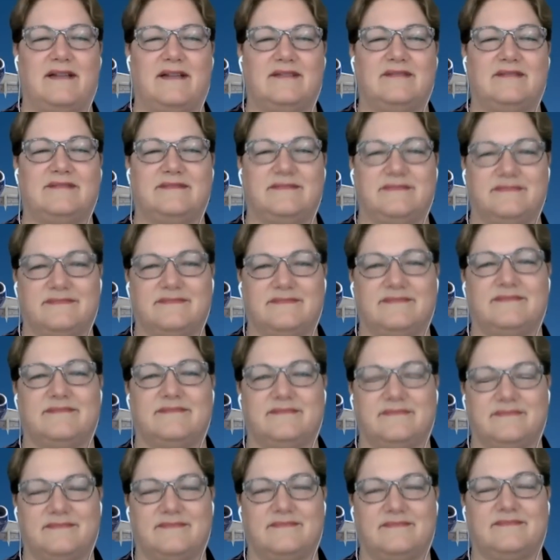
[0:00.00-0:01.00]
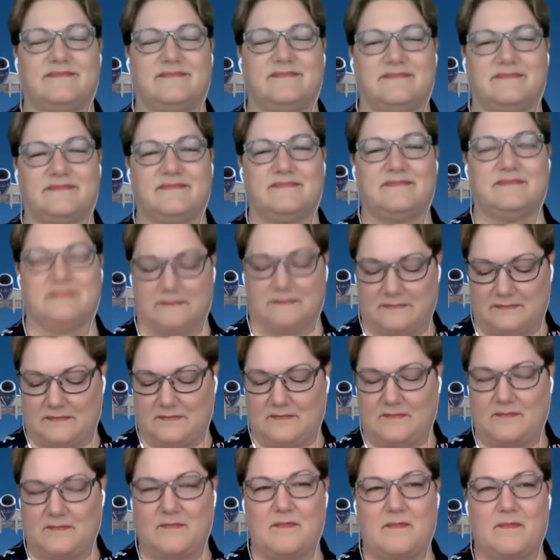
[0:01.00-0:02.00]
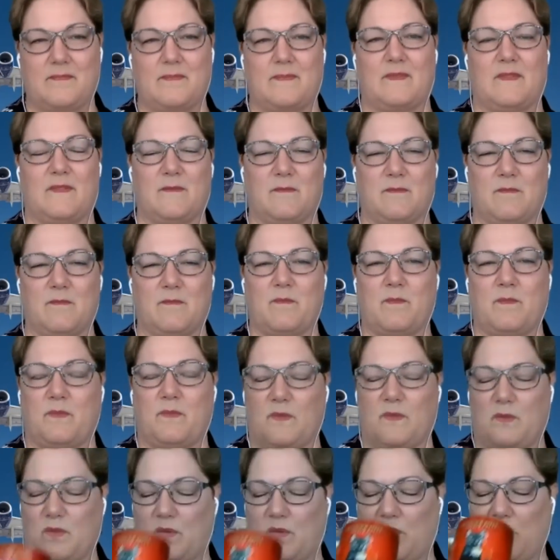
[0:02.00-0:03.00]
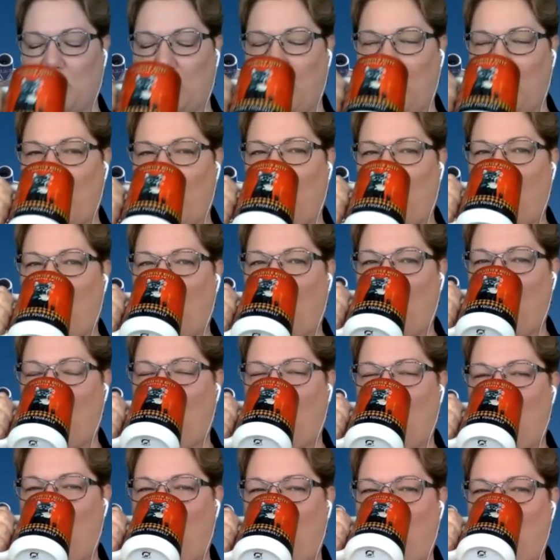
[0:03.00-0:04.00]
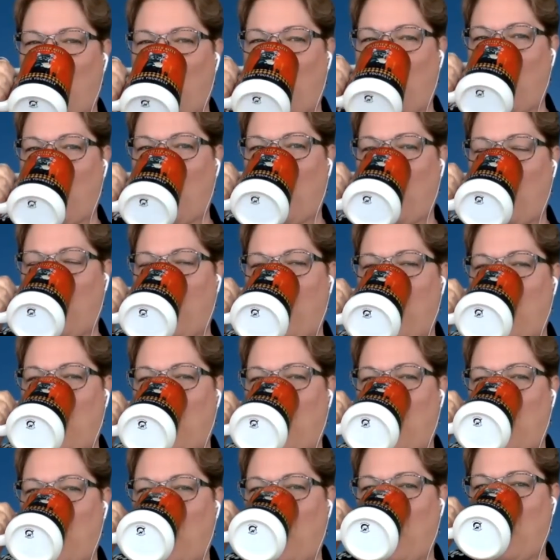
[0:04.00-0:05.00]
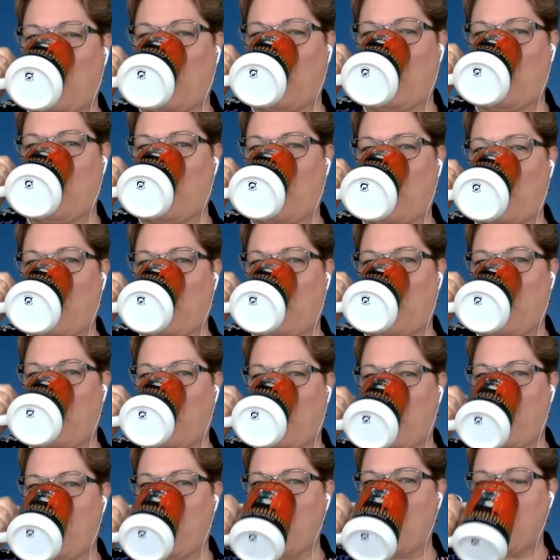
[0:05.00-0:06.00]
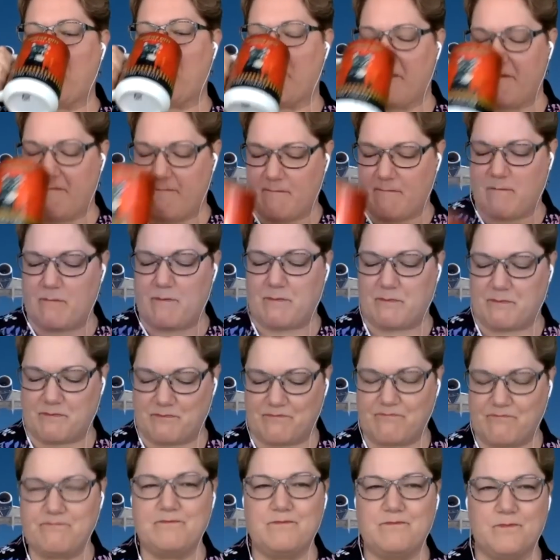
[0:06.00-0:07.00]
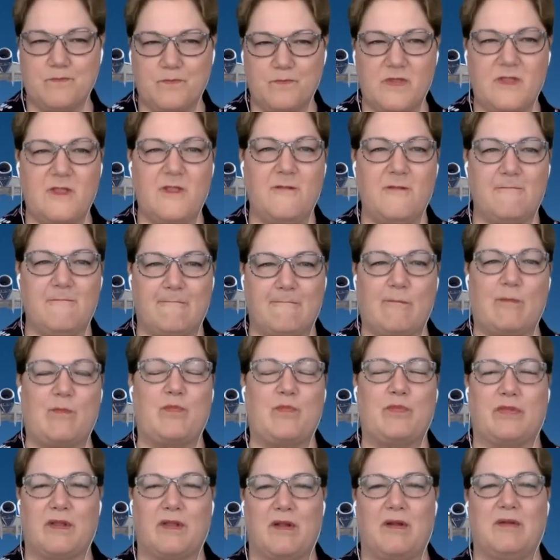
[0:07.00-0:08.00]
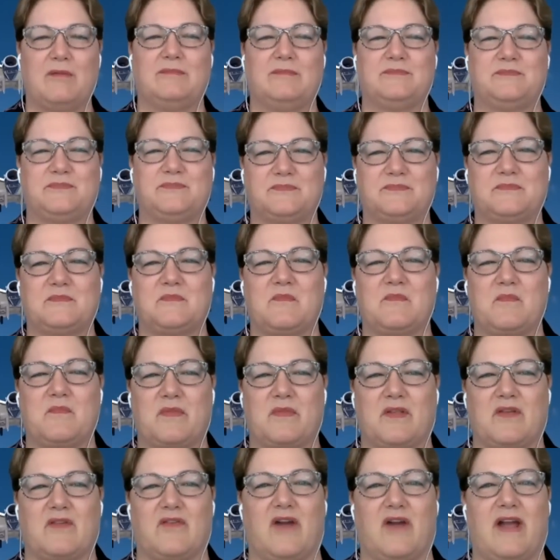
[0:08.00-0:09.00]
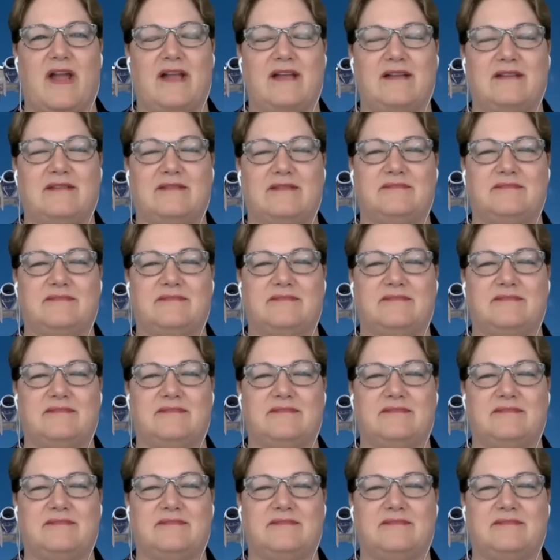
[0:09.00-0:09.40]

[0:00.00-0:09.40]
ideally don't want to take more than you can easily take out of the car and put in your hotel room where it's safer right